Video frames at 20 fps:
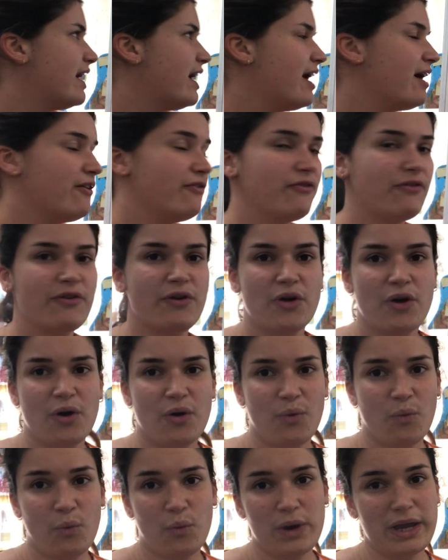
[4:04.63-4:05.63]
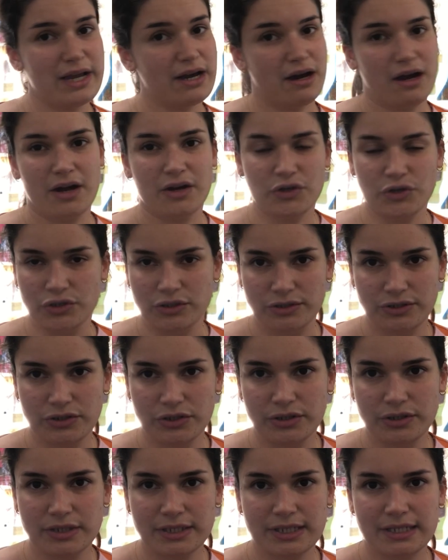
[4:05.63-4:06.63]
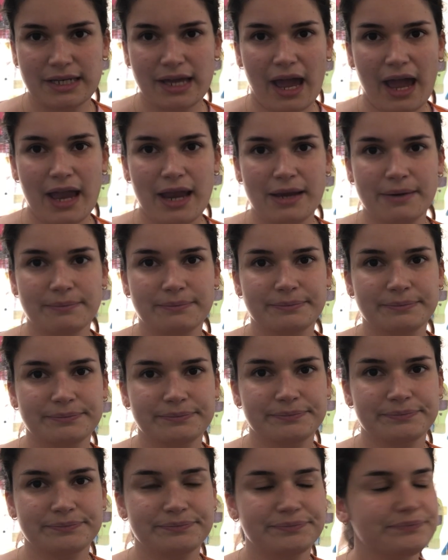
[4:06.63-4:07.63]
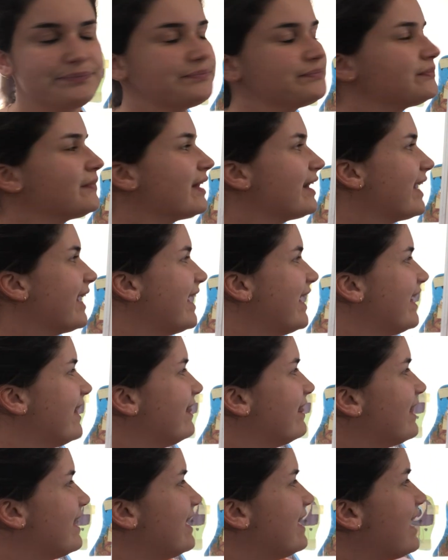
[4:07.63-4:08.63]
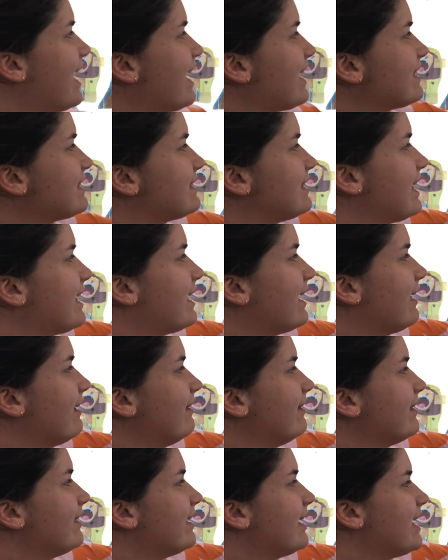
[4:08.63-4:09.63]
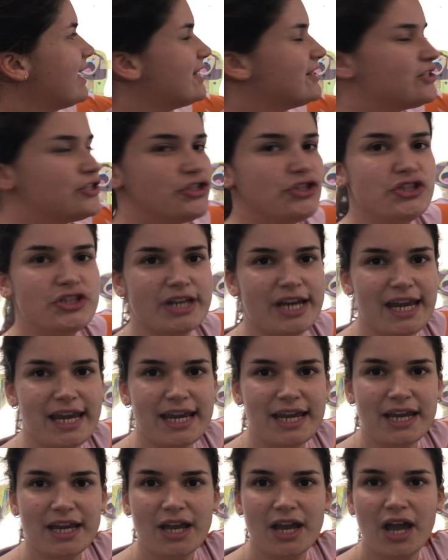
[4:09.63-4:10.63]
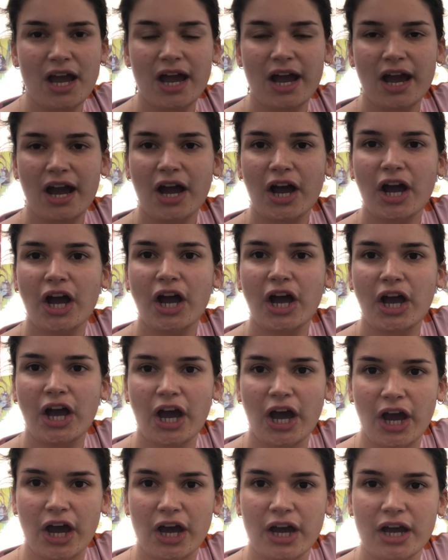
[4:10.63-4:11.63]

F, we can't use you today. The next letter is G. G.